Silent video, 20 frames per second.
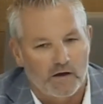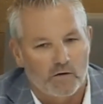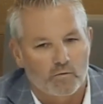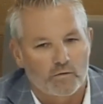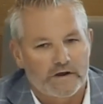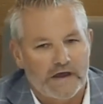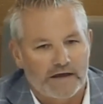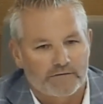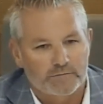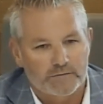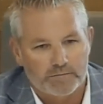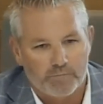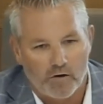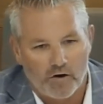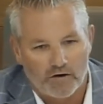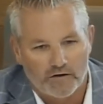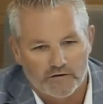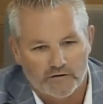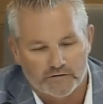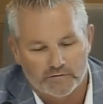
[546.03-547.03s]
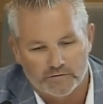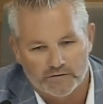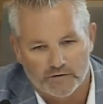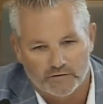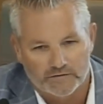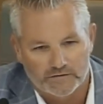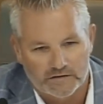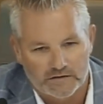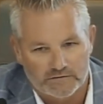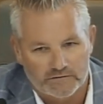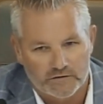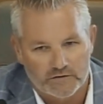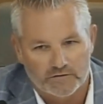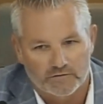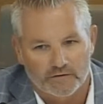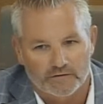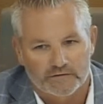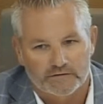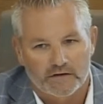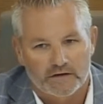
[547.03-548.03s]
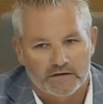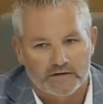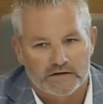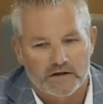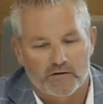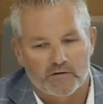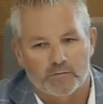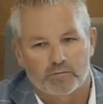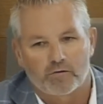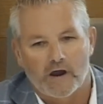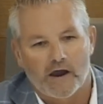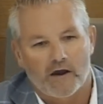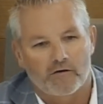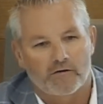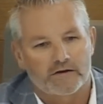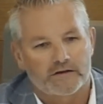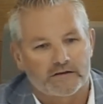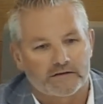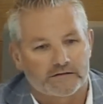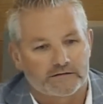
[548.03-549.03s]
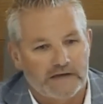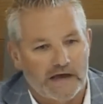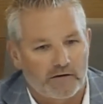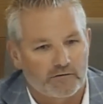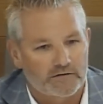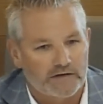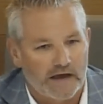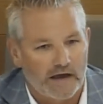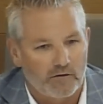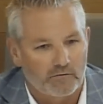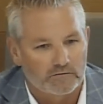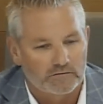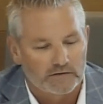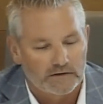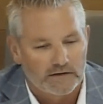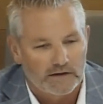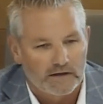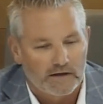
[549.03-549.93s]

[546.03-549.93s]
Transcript: We have to be partners with those individuals. The other priority is downtown.